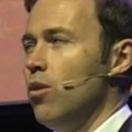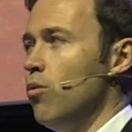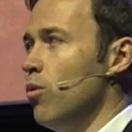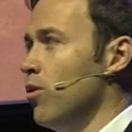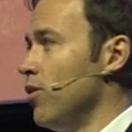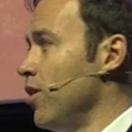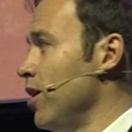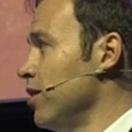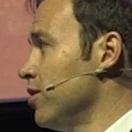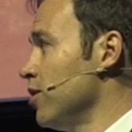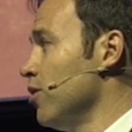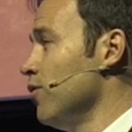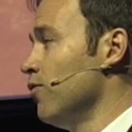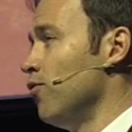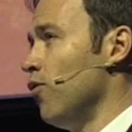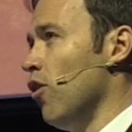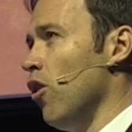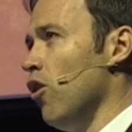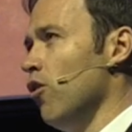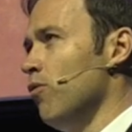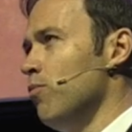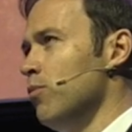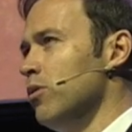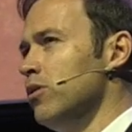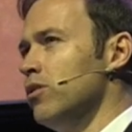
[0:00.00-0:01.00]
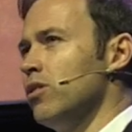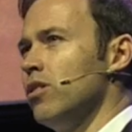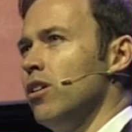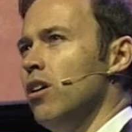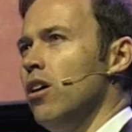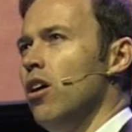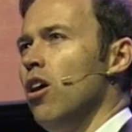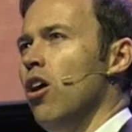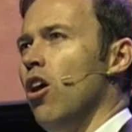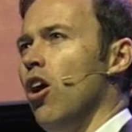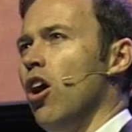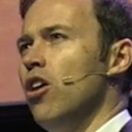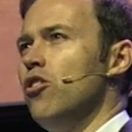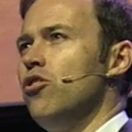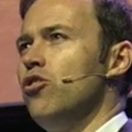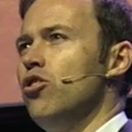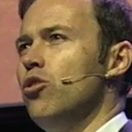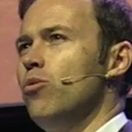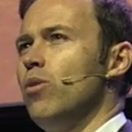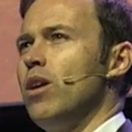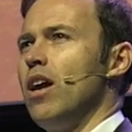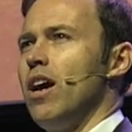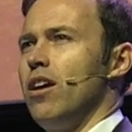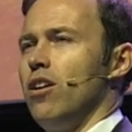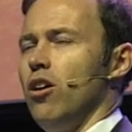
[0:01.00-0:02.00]
With his involvement, I
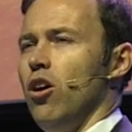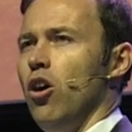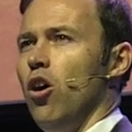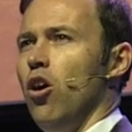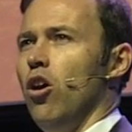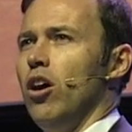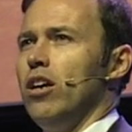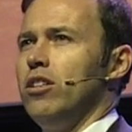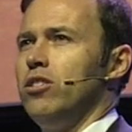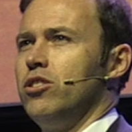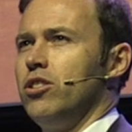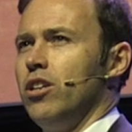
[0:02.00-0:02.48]
knew he had a high